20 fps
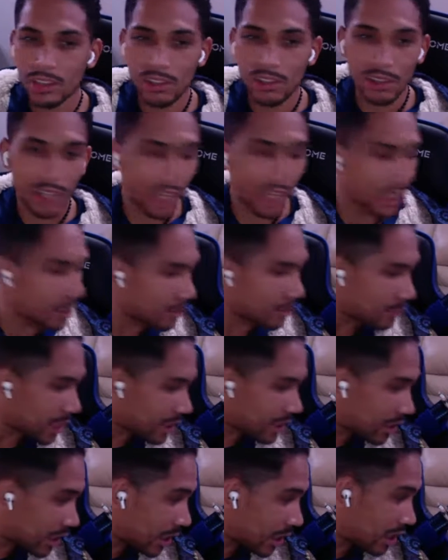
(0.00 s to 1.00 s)
So like
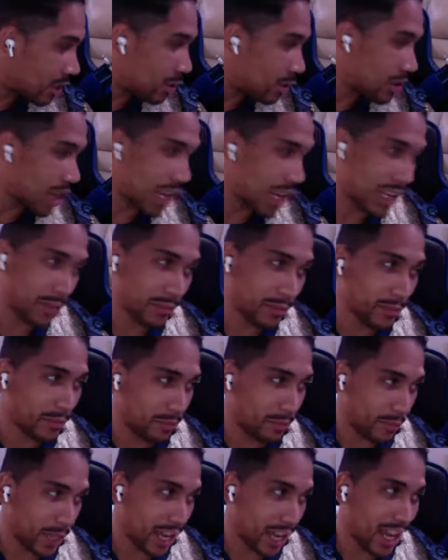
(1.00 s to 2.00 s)
my son here who's hiding
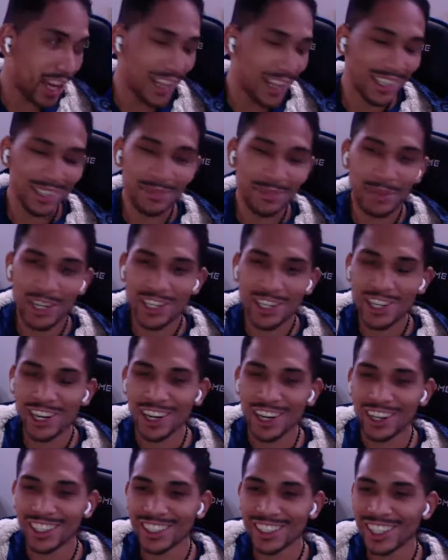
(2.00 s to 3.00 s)
behind my
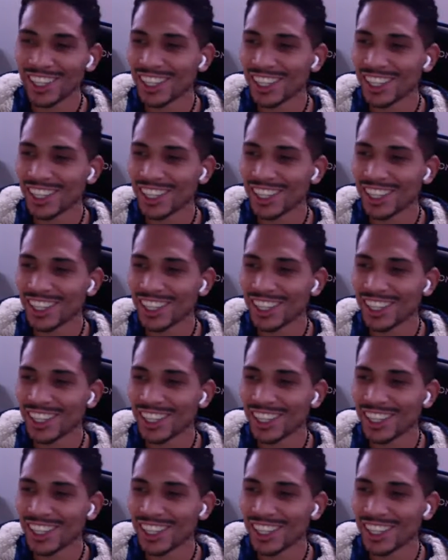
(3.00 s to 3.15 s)
chair.